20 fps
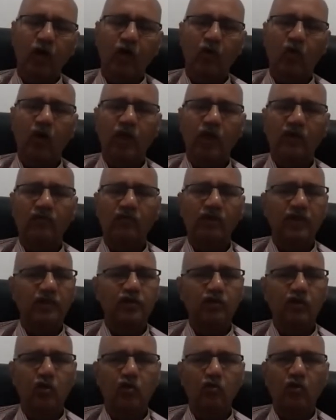whatever
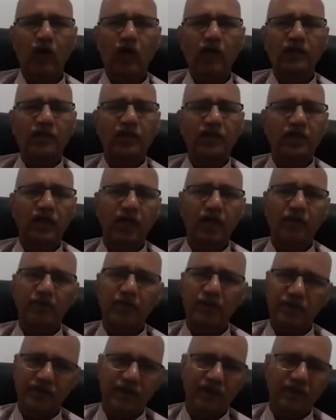is your working
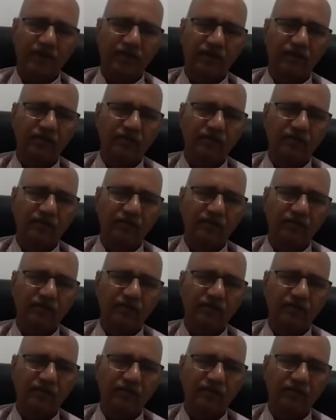ambition.